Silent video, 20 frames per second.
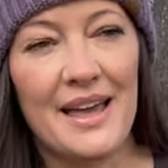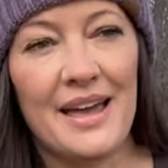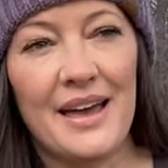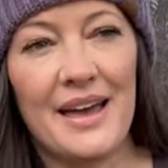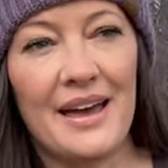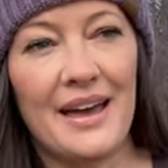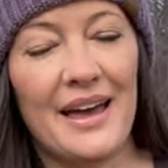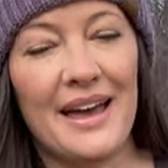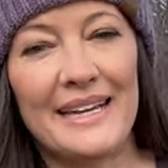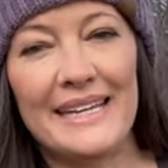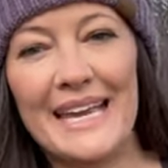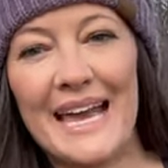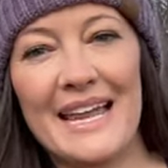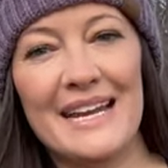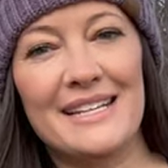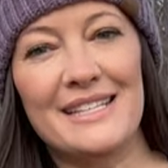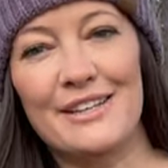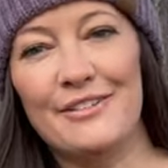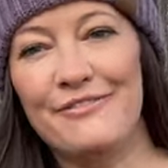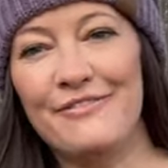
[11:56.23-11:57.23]
Uh, again,
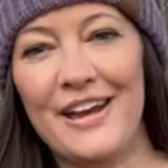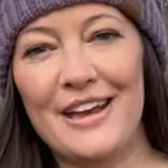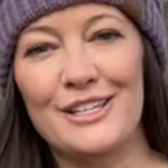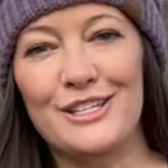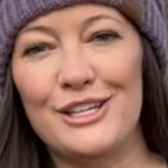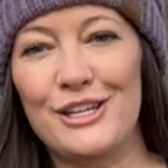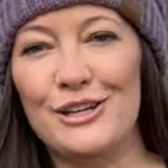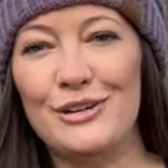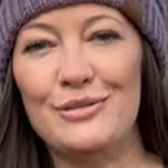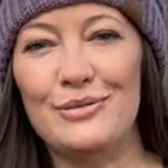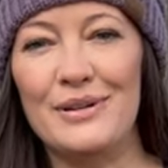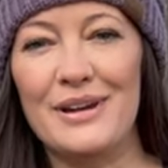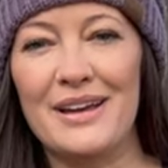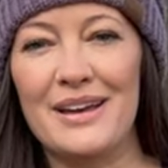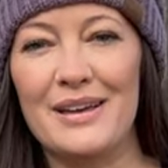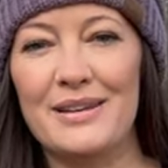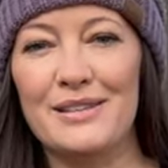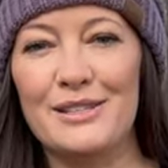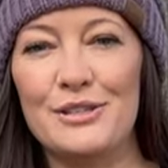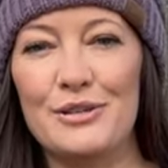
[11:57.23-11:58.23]
it's a fescue,
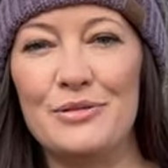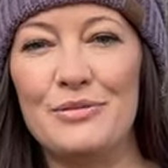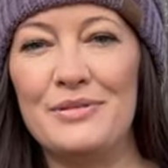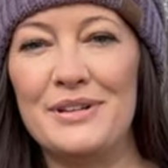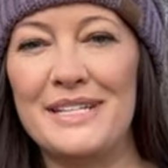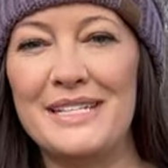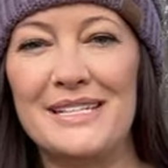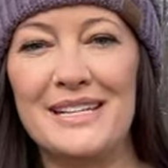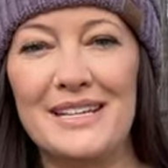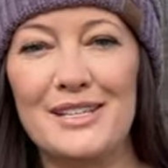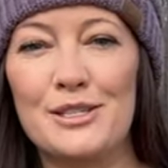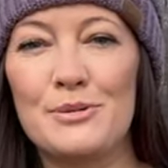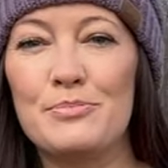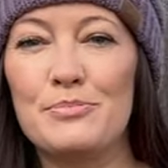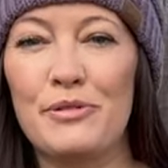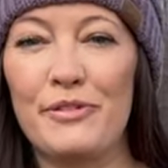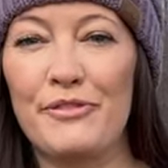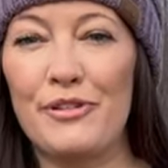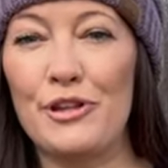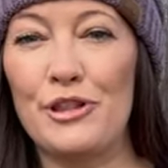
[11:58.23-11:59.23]
uh, so it does
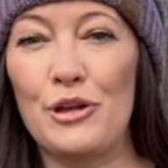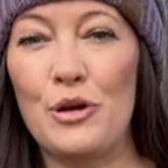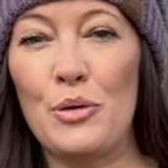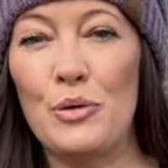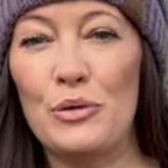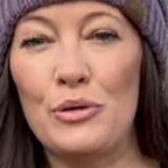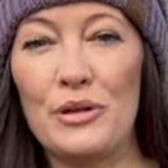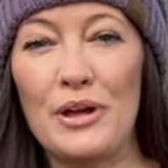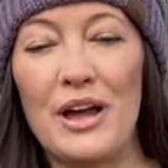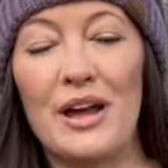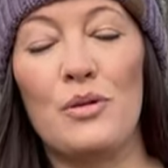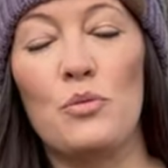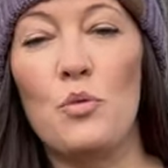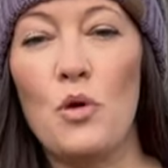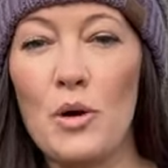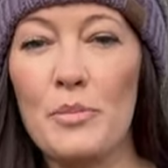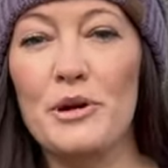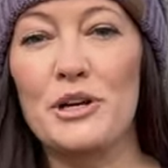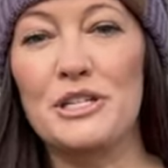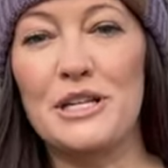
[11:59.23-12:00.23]
prefer the cool, uh,
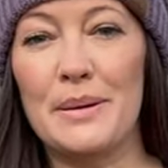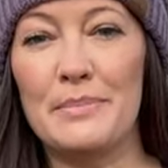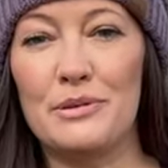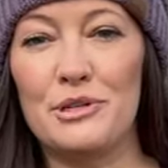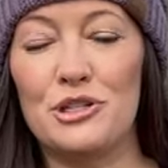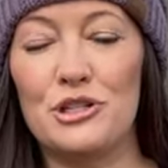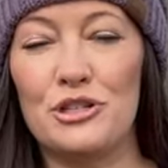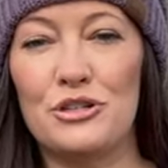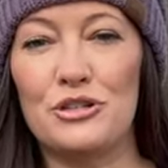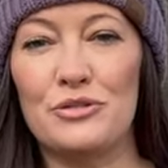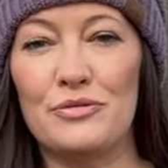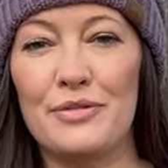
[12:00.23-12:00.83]
warmer temperatures